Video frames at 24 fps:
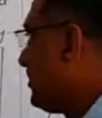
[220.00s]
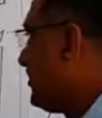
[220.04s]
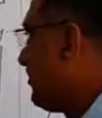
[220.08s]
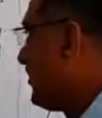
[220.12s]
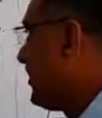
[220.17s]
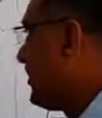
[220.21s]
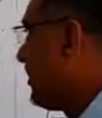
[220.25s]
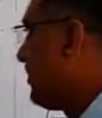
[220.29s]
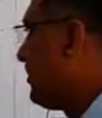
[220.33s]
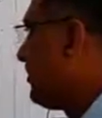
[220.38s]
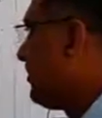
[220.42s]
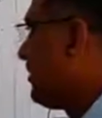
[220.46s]

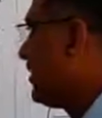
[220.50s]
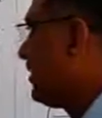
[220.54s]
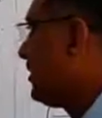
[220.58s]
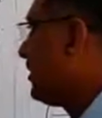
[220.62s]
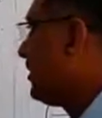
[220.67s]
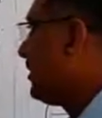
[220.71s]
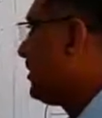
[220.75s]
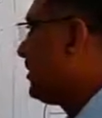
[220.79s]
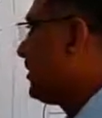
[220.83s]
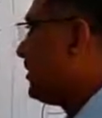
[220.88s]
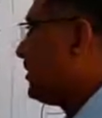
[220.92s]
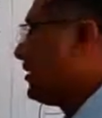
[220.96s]
divided by
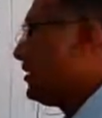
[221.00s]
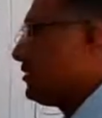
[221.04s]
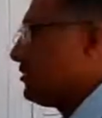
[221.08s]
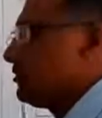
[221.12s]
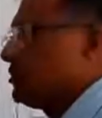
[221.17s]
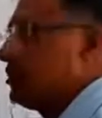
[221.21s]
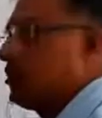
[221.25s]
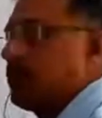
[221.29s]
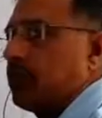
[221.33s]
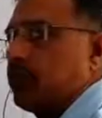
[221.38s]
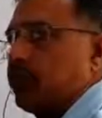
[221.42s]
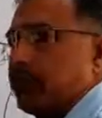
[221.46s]

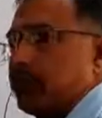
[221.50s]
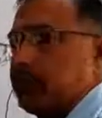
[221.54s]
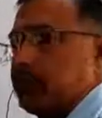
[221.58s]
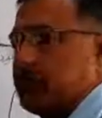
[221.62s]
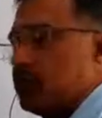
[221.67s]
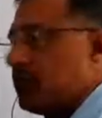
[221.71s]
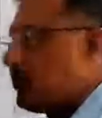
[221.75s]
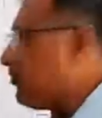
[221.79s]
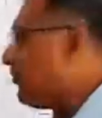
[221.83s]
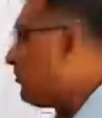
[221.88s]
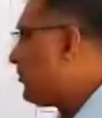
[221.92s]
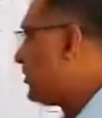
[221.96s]

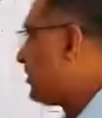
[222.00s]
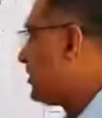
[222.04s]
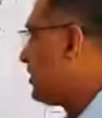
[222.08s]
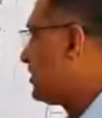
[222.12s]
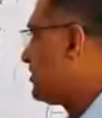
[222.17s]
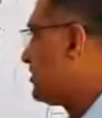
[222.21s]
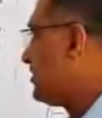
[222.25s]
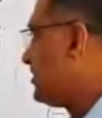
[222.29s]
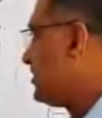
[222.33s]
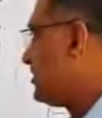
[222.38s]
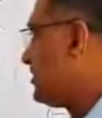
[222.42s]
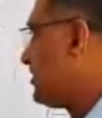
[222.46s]
0.04,
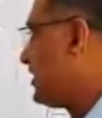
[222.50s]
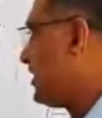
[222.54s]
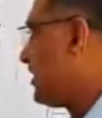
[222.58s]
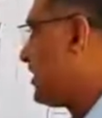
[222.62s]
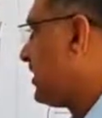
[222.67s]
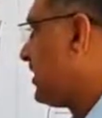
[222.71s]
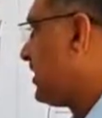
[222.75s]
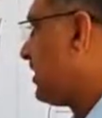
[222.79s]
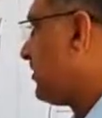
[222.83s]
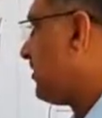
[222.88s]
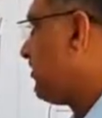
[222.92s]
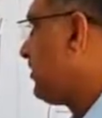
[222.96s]
as it is
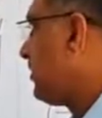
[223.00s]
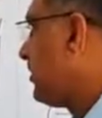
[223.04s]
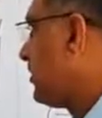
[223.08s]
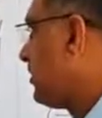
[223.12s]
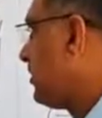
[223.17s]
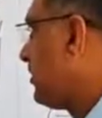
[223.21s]
negative.